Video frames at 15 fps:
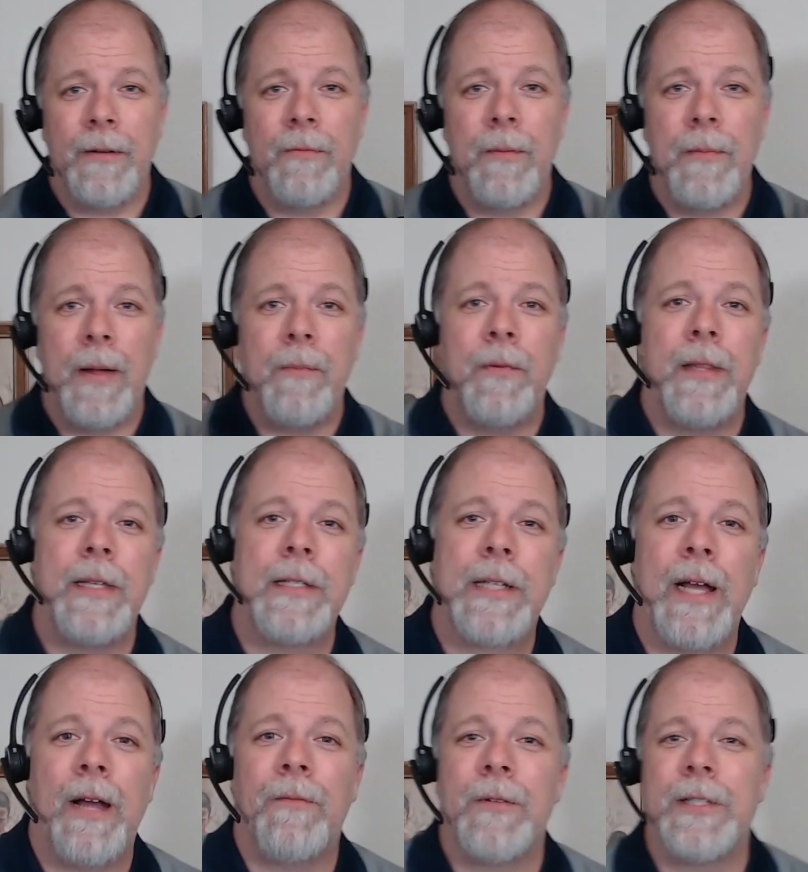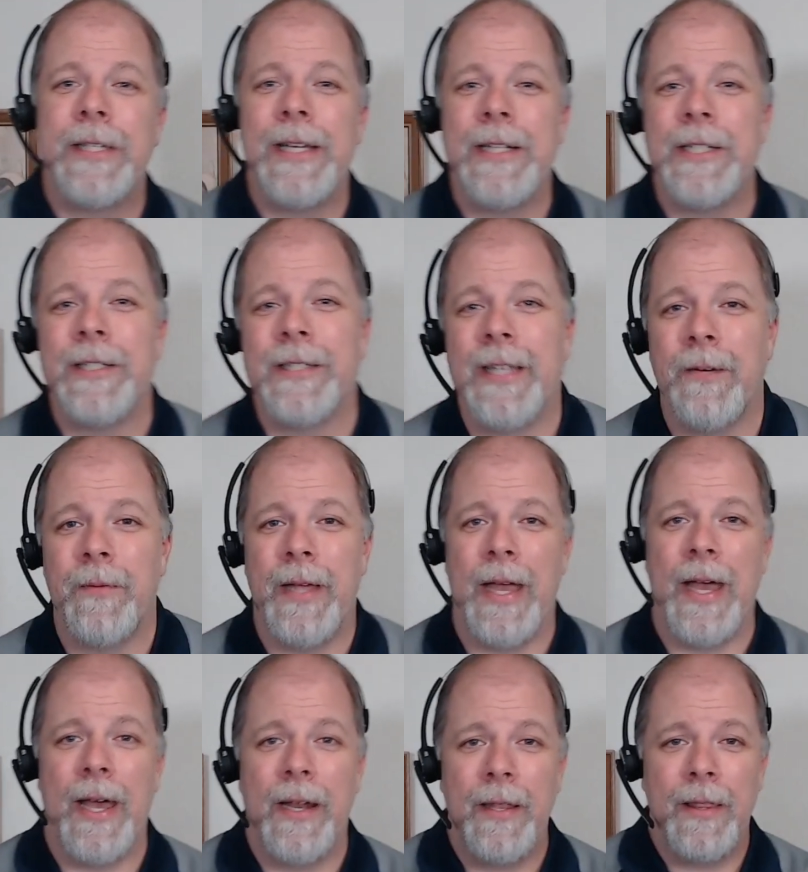and remember these conversations that we
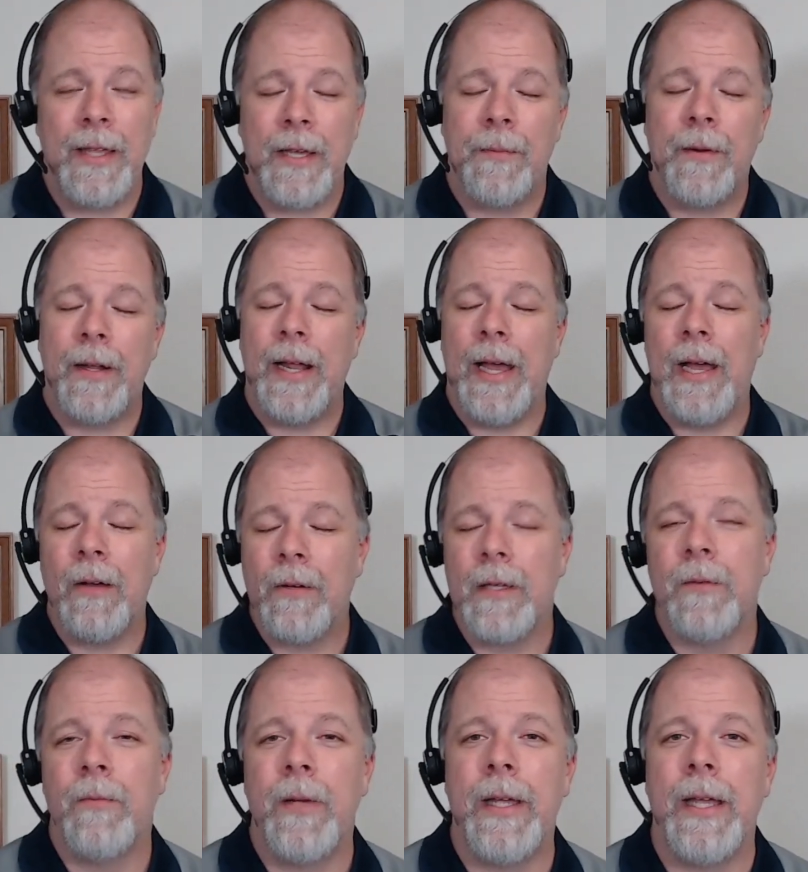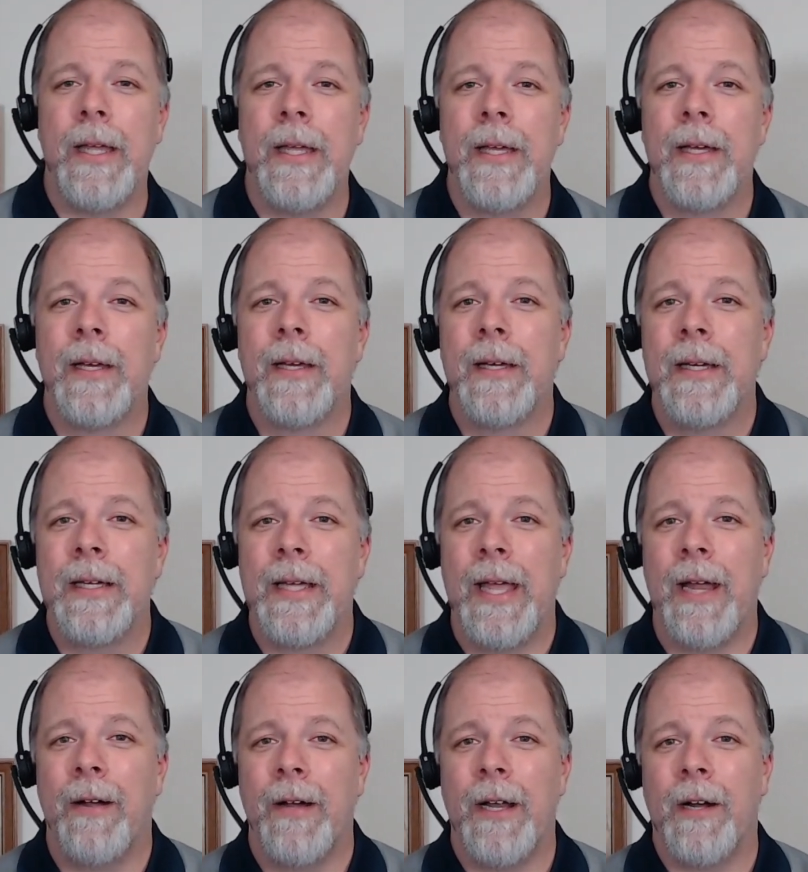had and think about how can we
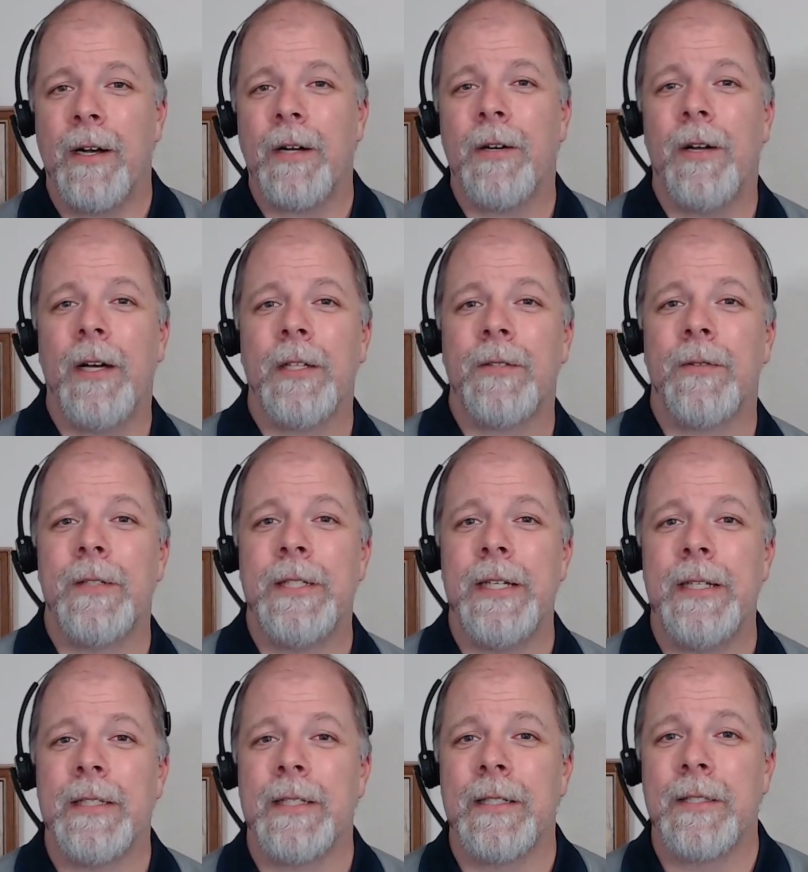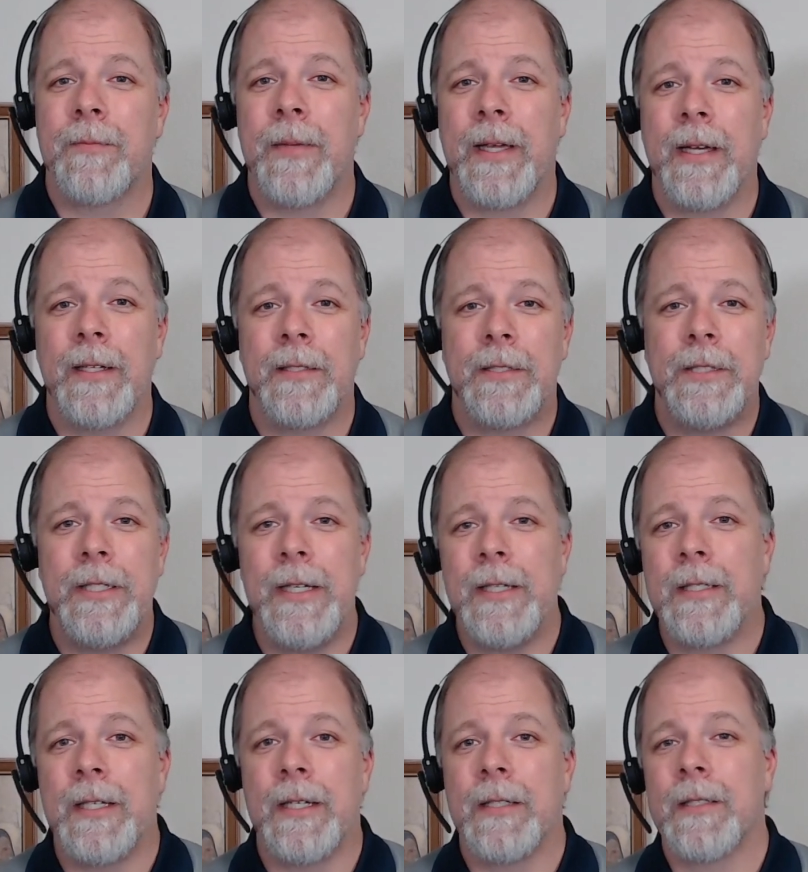carry our cross for Jesus, because
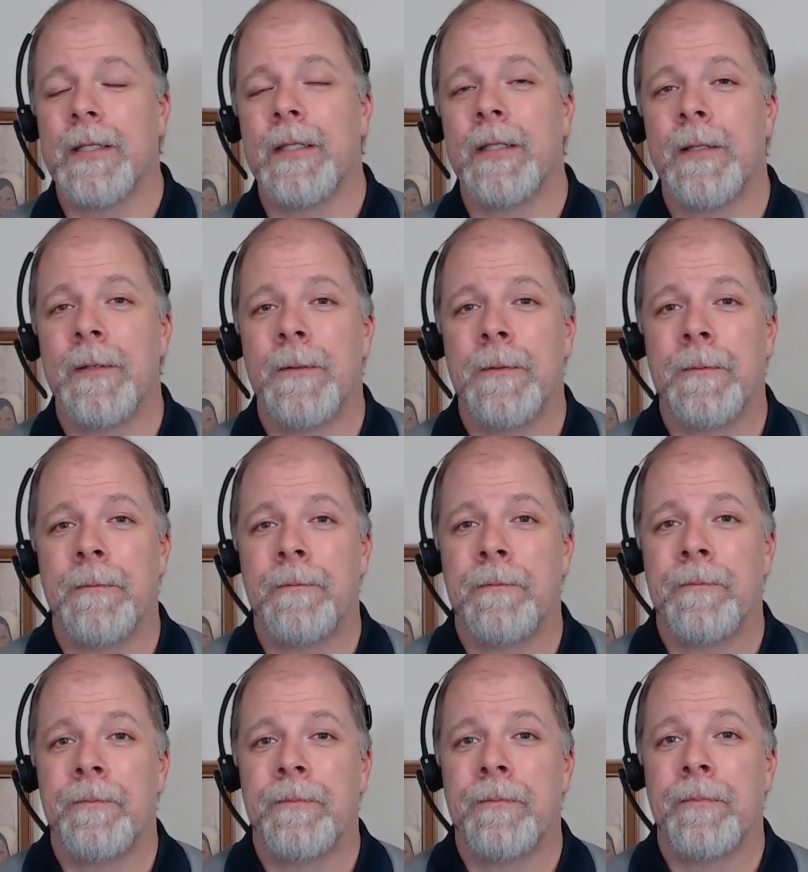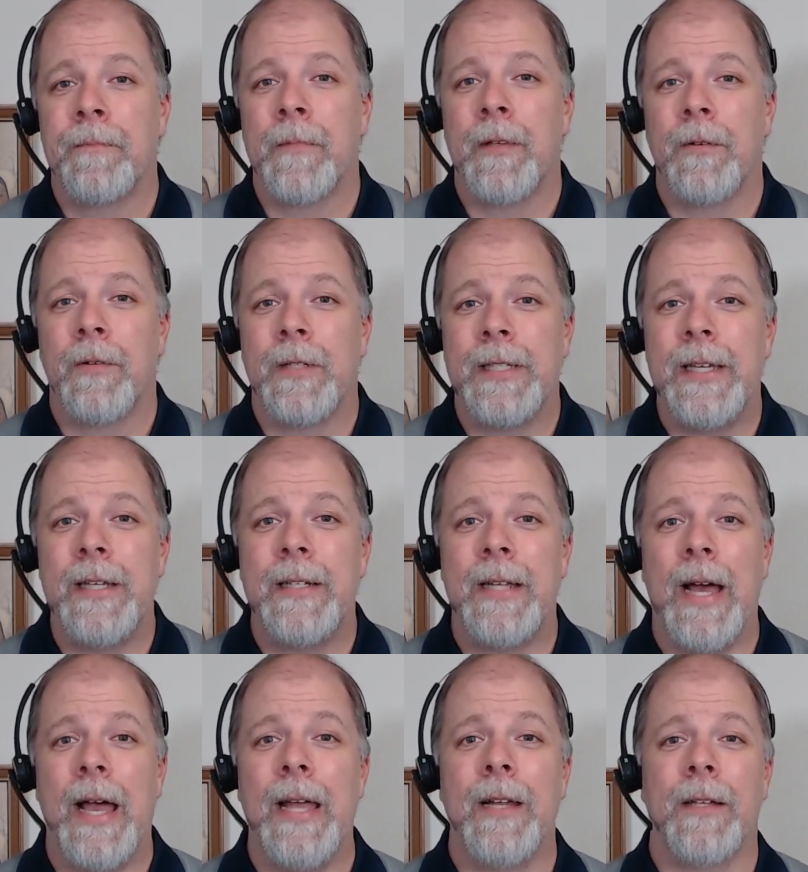Jesus, of course, he
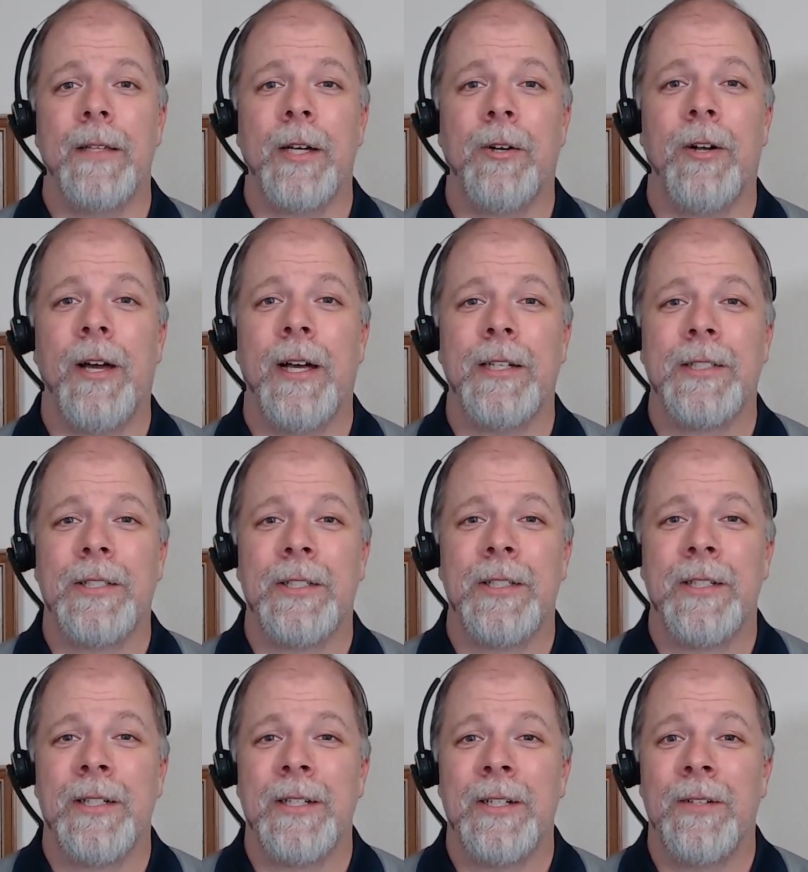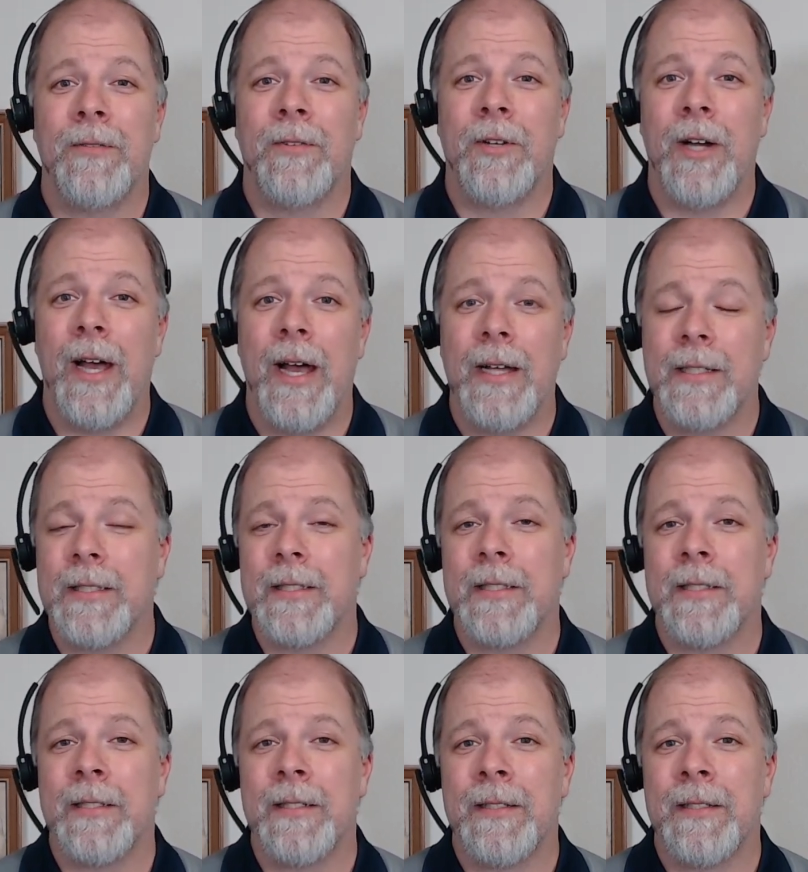died on the cross for us.